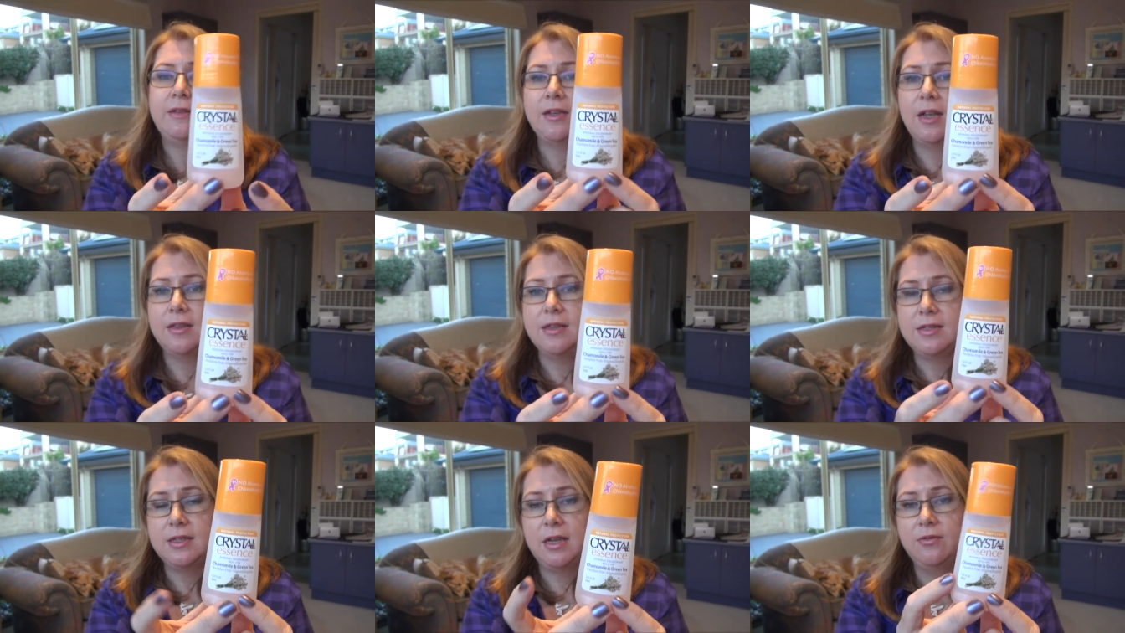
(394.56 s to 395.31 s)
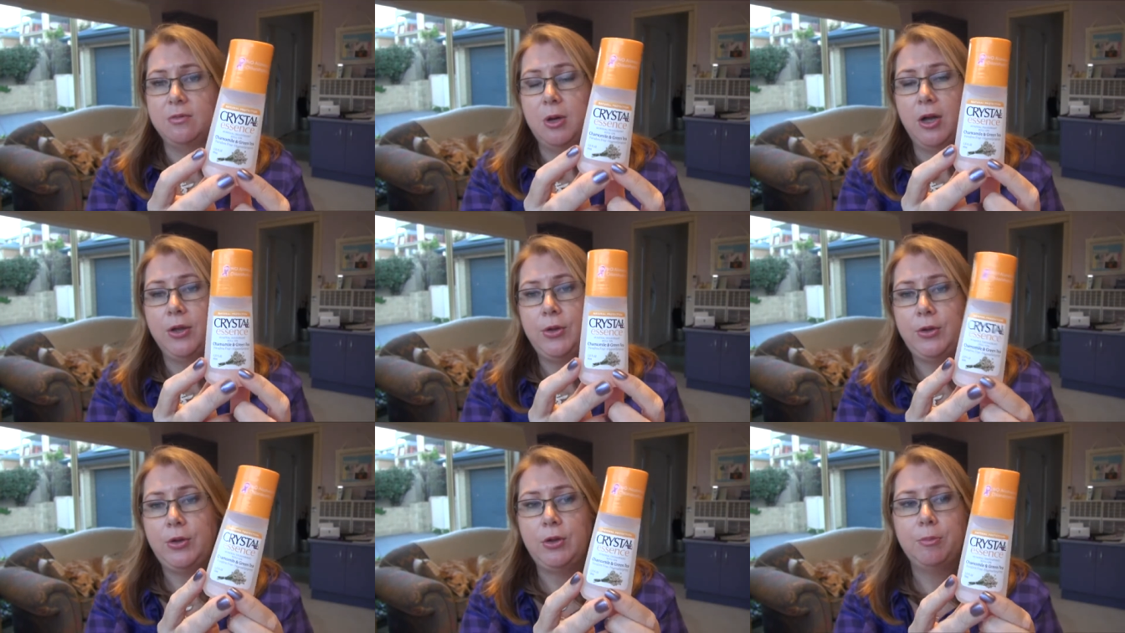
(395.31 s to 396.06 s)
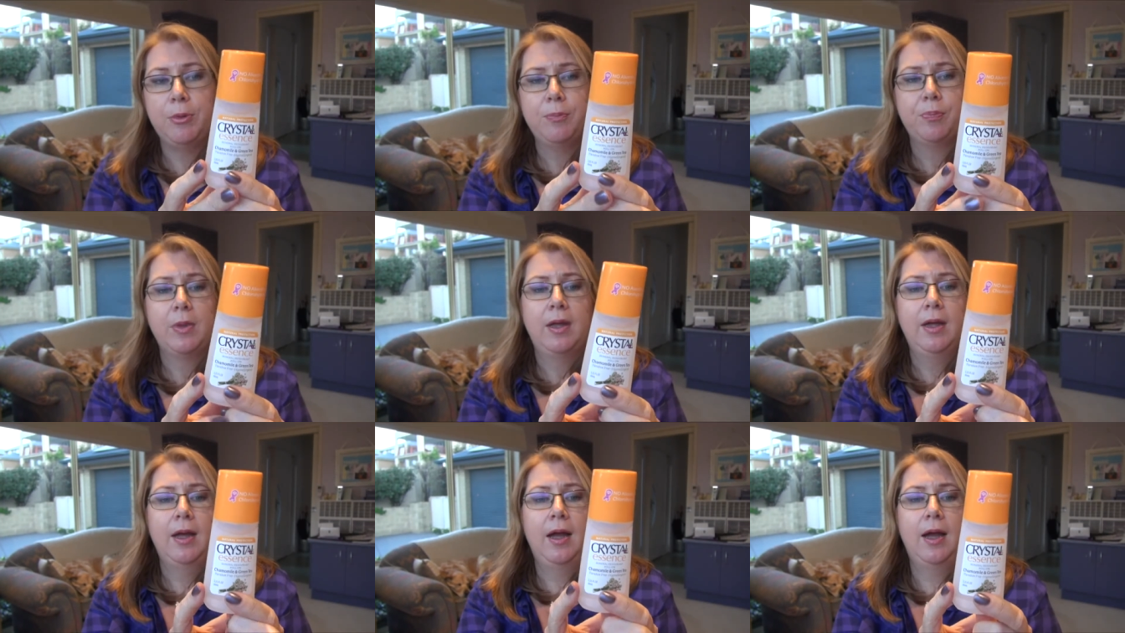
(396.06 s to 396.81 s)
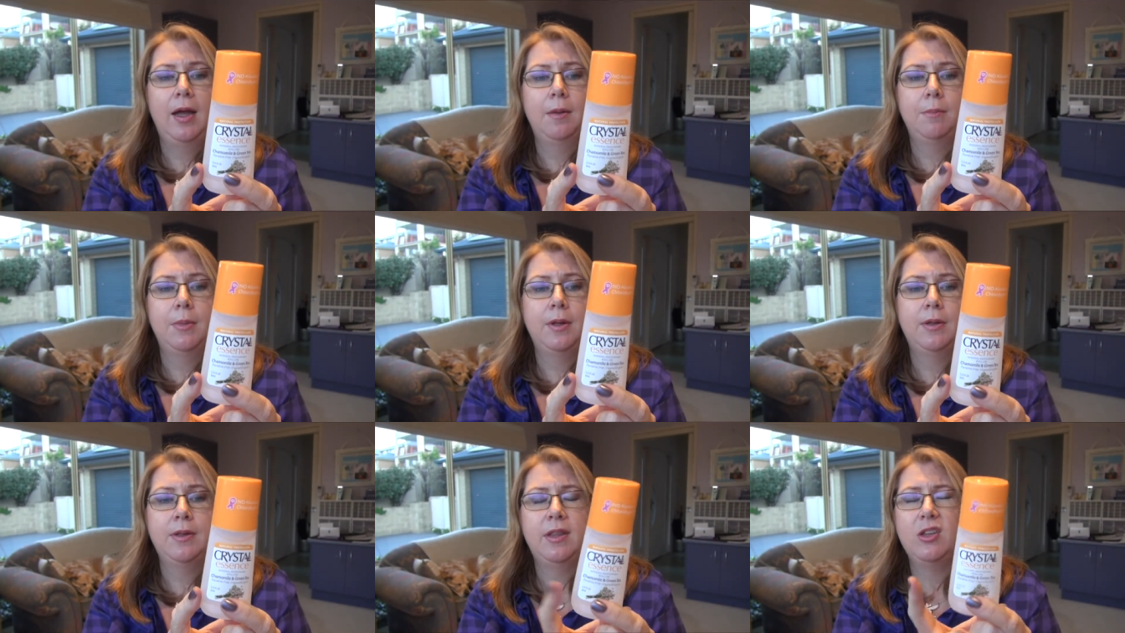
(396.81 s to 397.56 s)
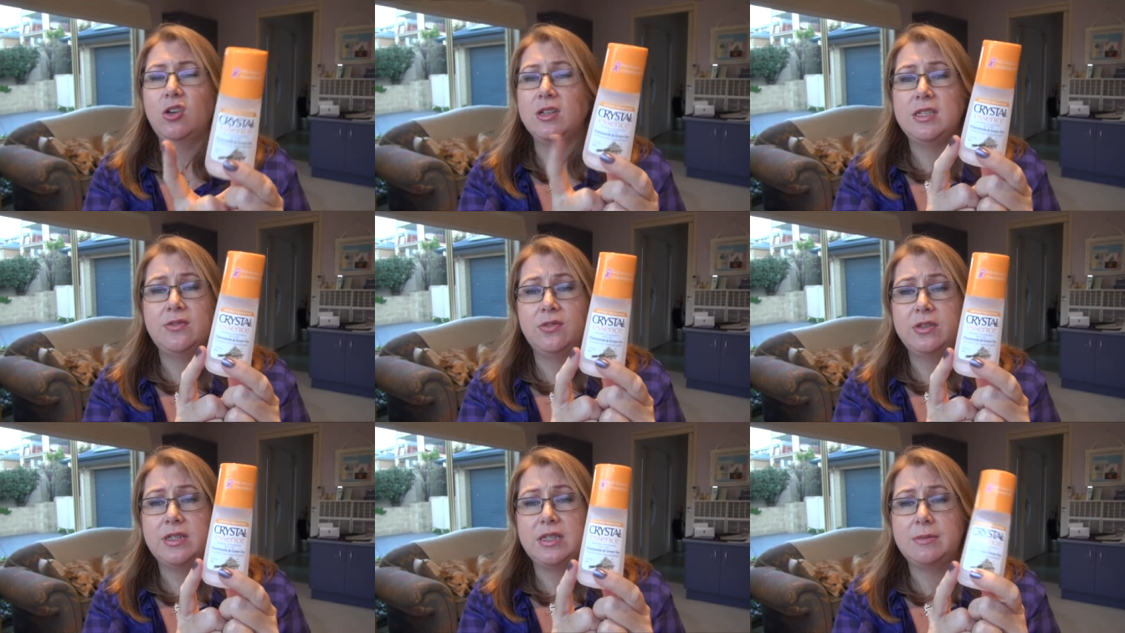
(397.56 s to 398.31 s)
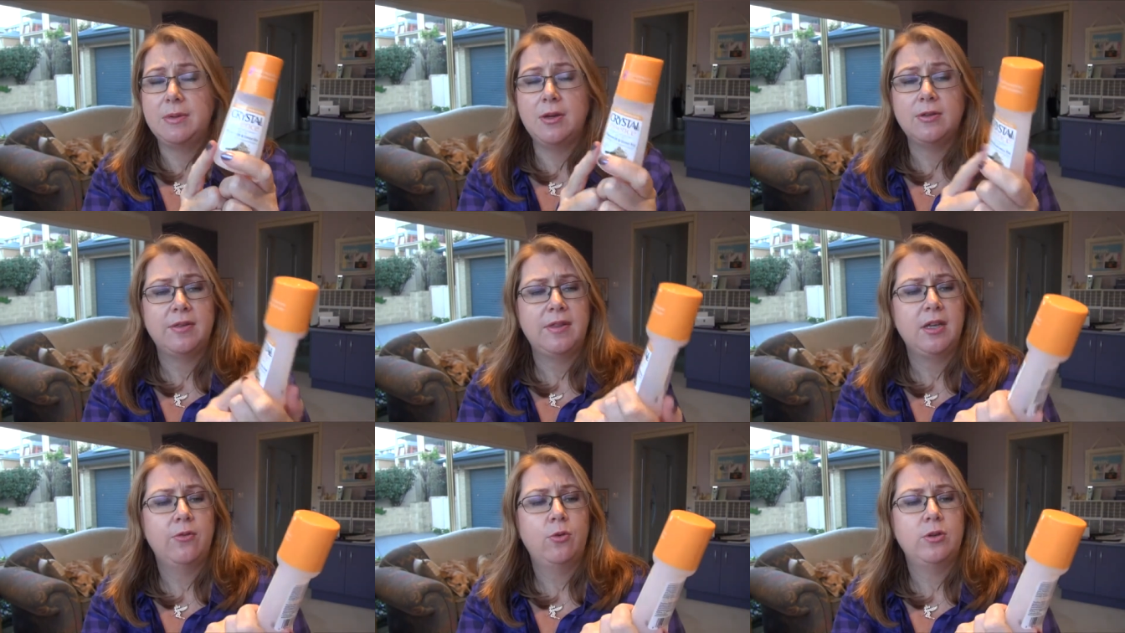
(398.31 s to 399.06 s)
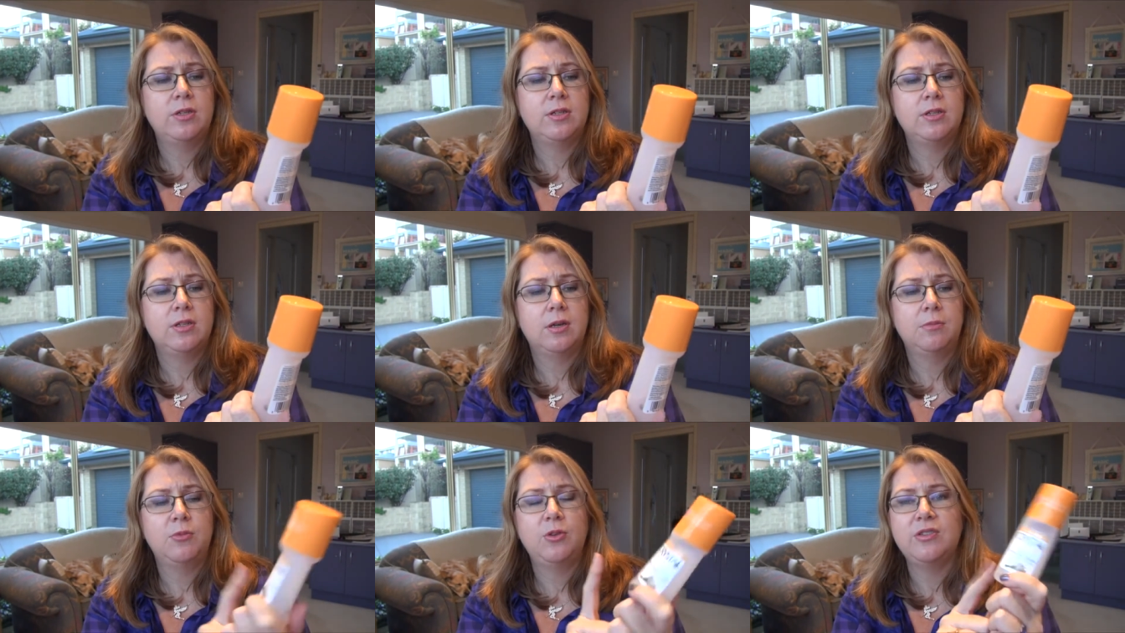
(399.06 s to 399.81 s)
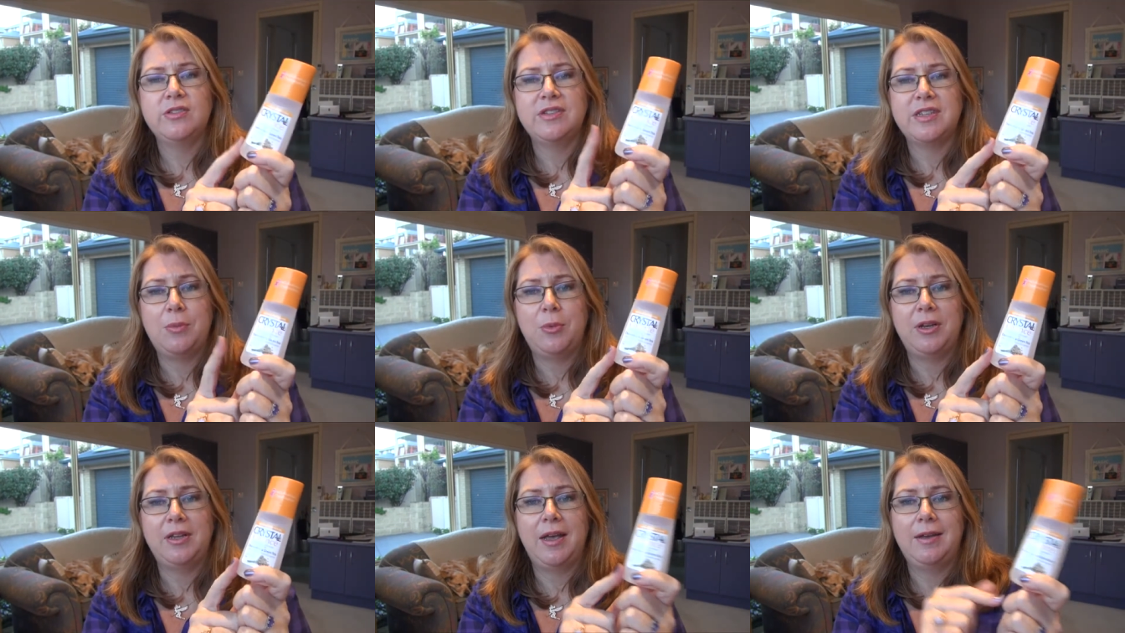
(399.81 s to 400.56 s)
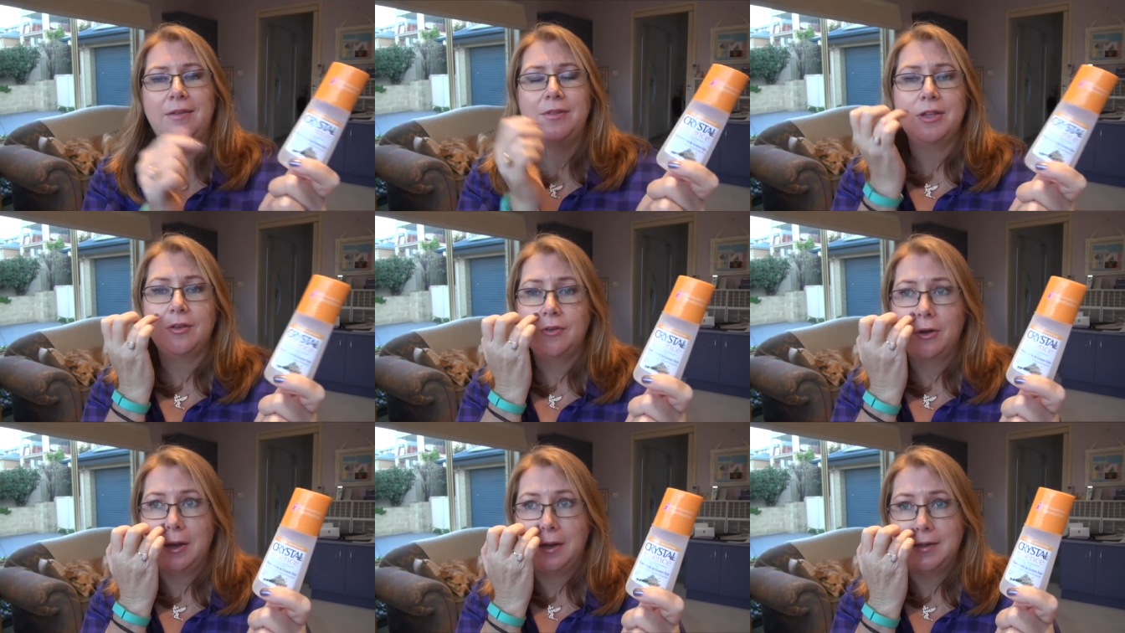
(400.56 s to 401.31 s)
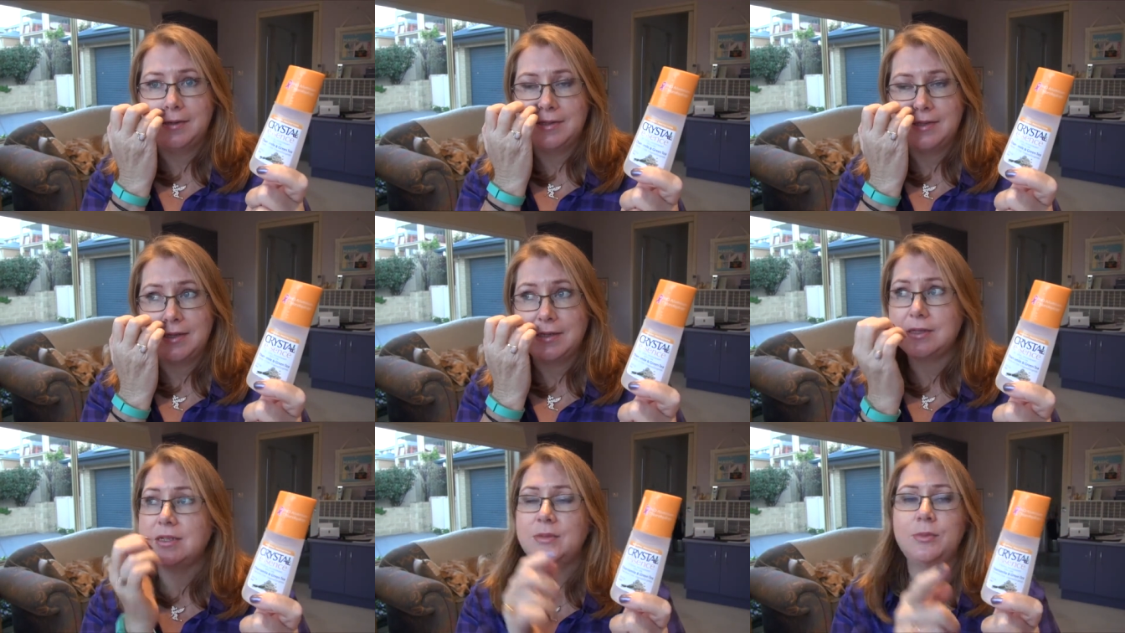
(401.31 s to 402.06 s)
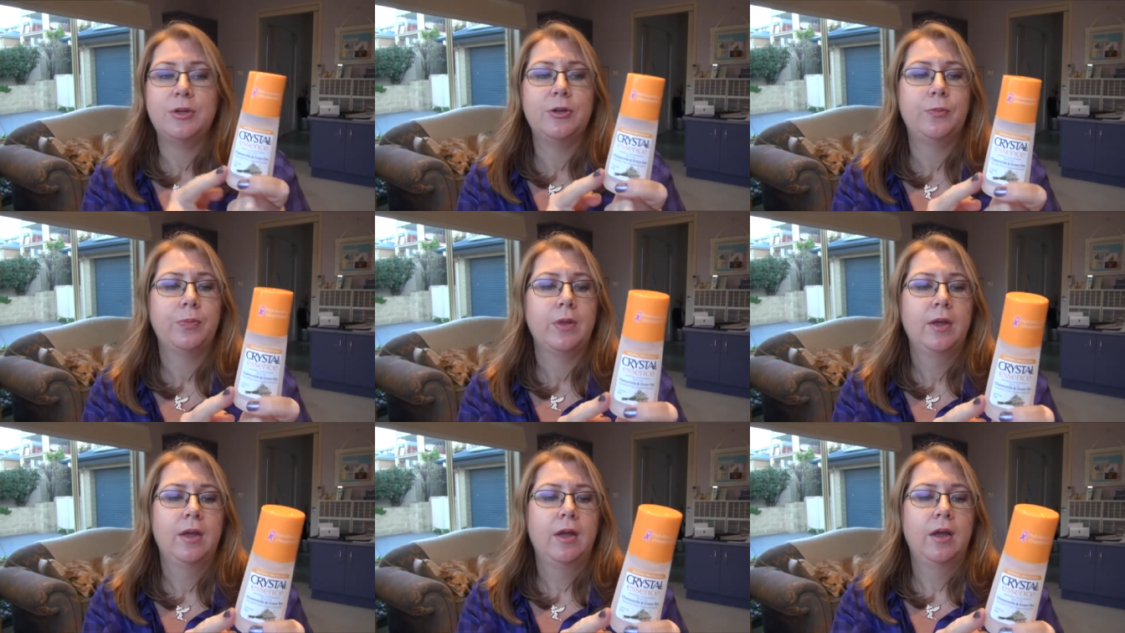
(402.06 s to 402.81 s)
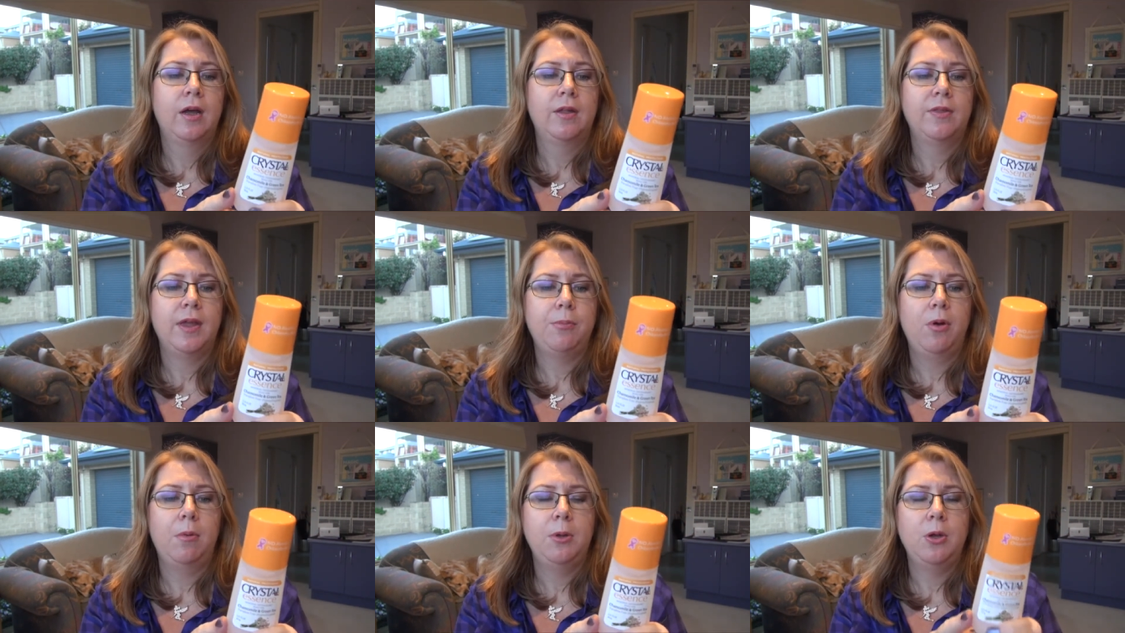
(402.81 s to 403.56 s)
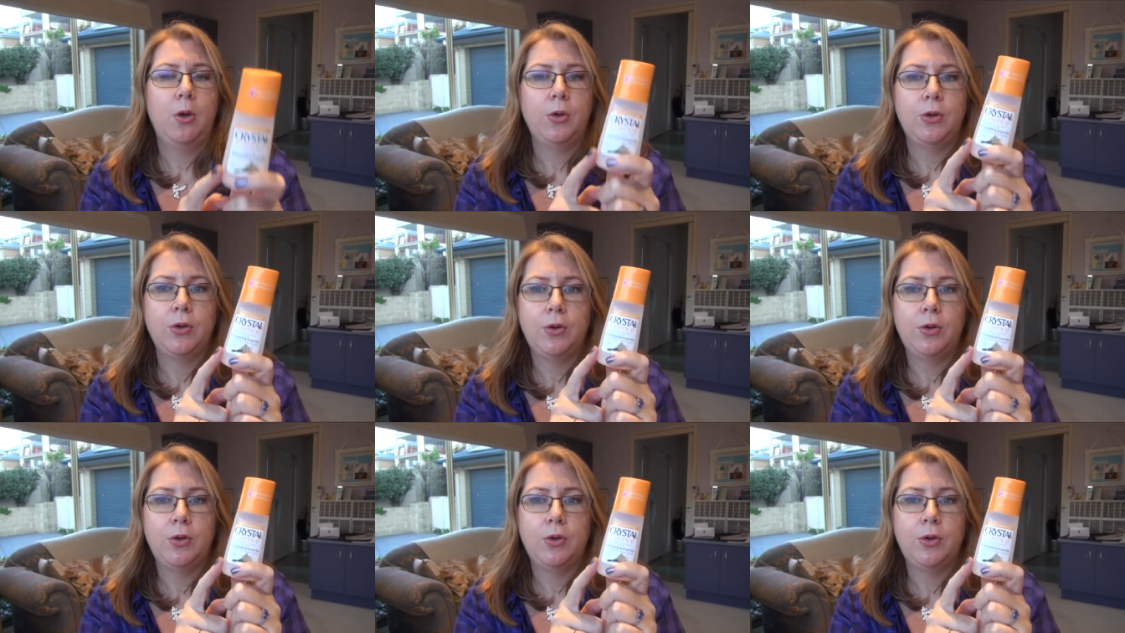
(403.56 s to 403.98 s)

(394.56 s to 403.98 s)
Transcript: I get these again from iHerb. Um, They've got different smells. I think I've ordered, I'm using the same one again. I think I've got another scent as well. They're probably not